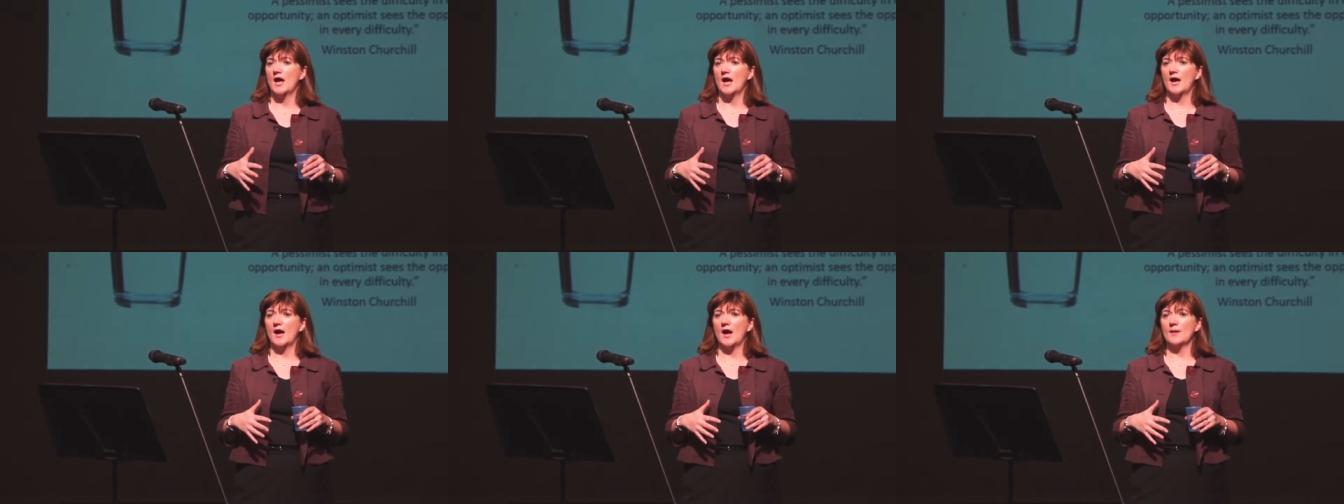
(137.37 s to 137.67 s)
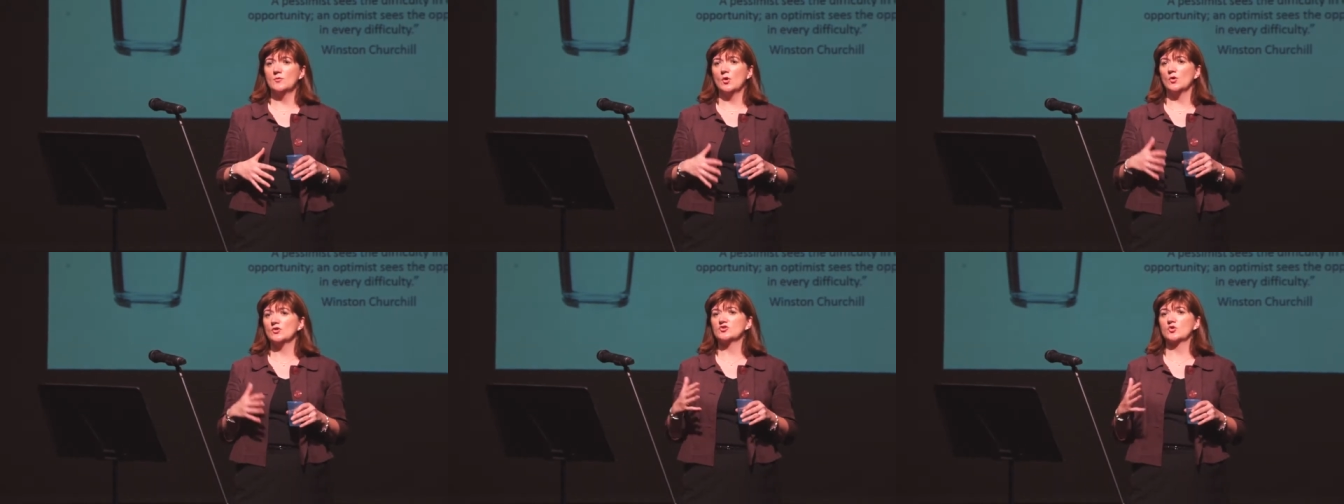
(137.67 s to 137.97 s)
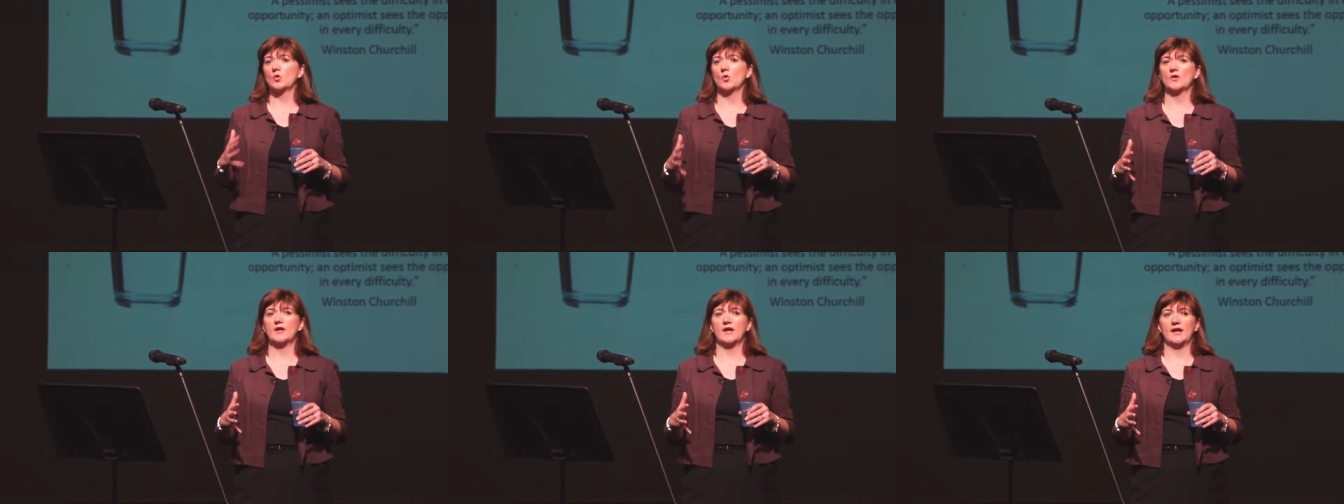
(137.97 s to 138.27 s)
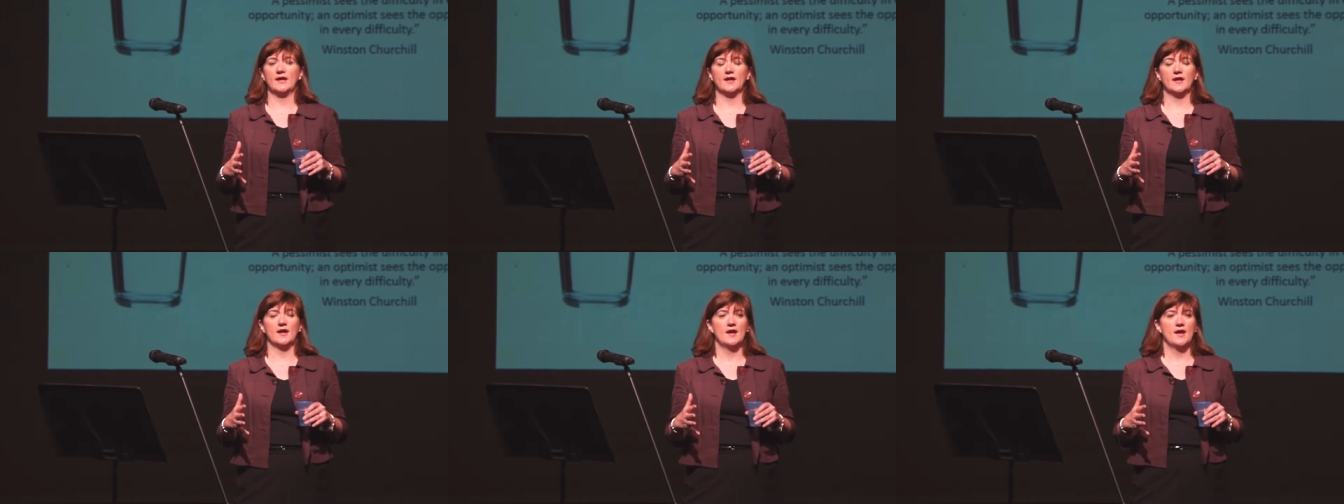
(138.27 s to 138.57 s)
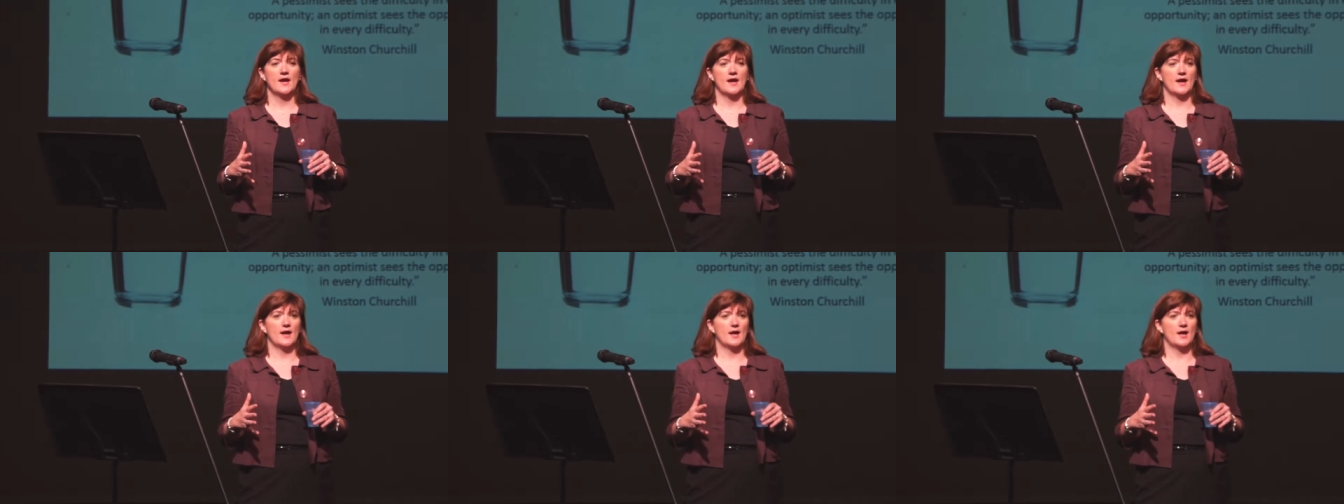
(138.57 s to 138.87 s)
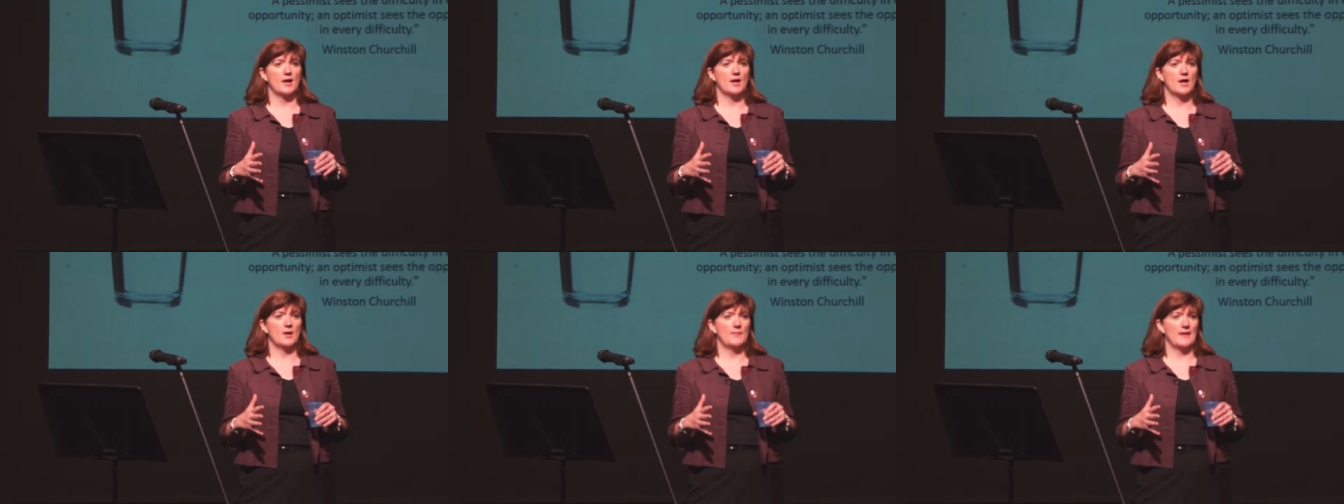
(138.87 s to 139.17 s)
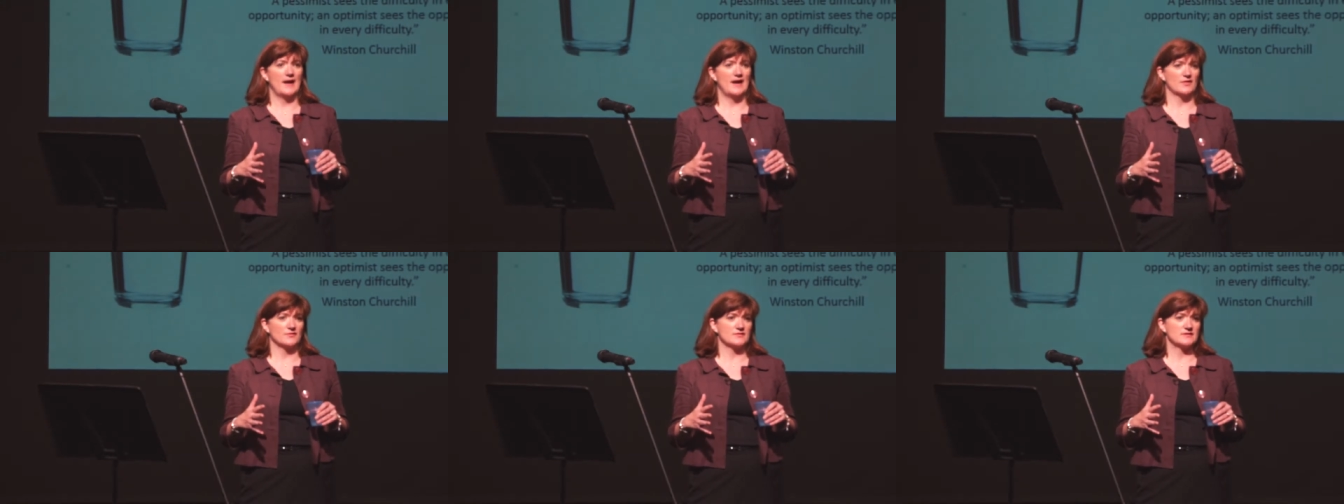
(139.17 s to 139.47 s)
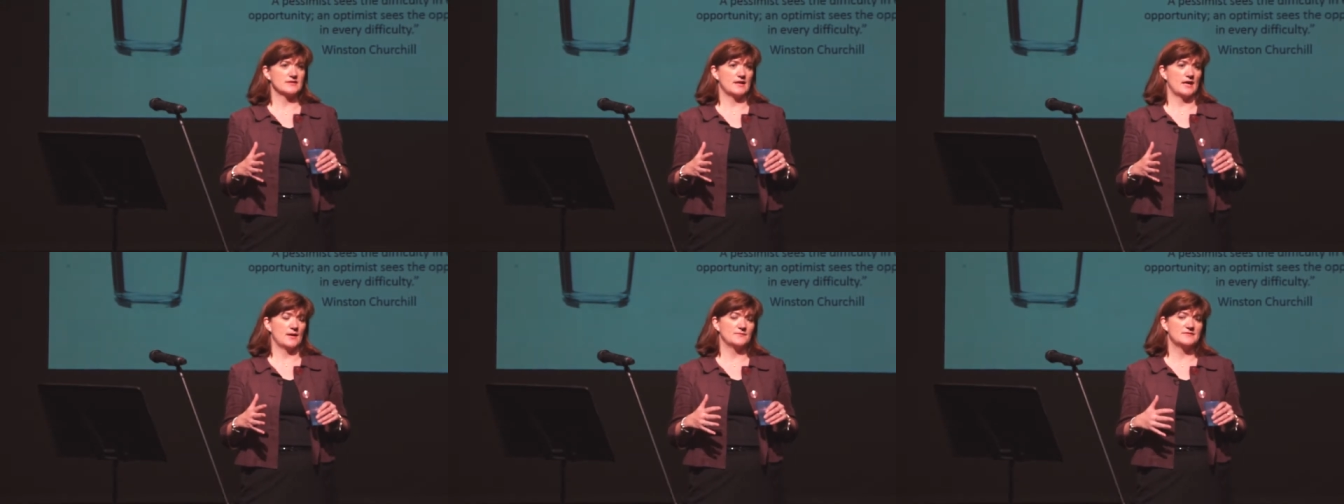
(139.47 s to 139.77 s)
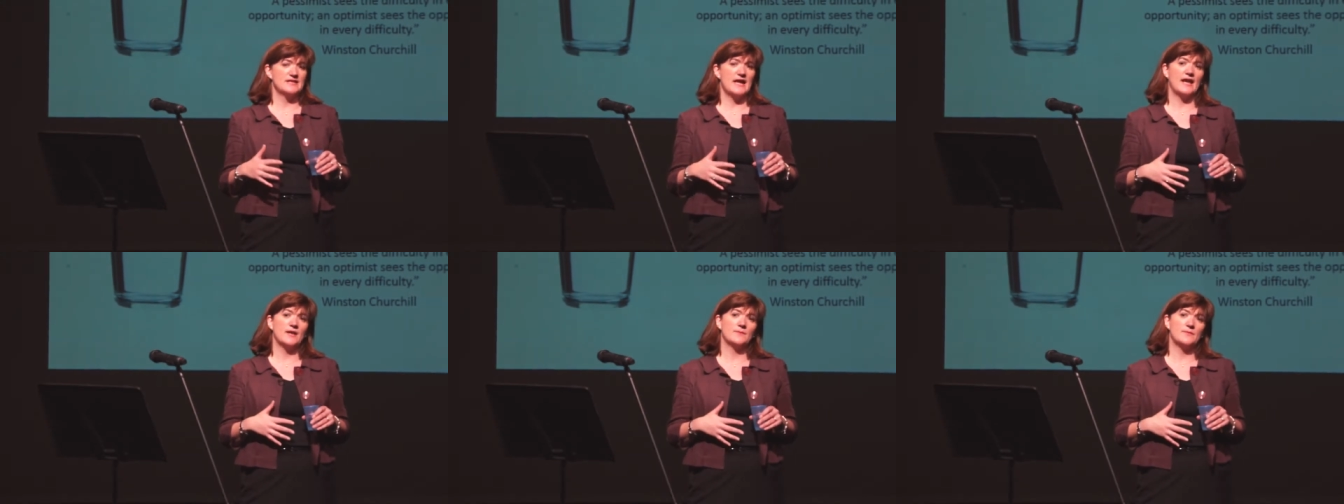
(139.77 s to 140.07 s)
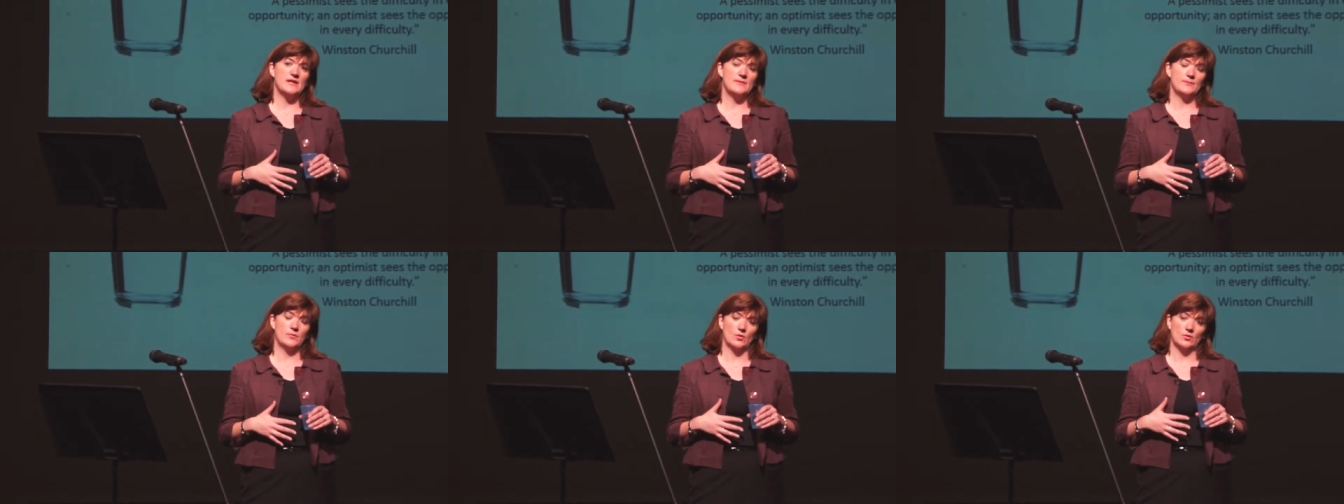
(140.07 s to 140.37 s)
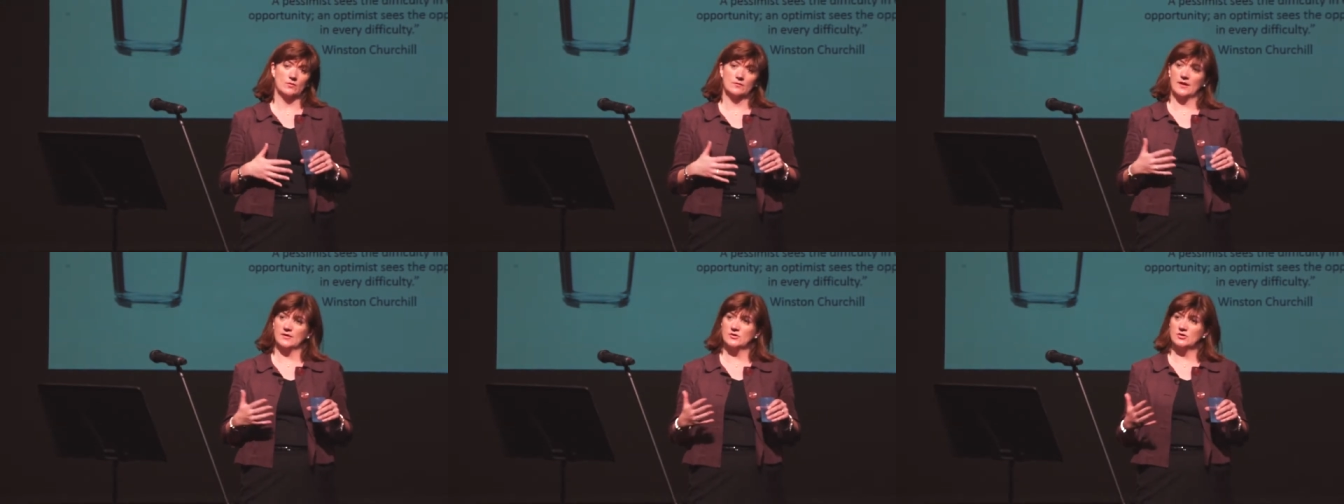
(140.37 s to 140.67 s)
I'm not talking about telling people,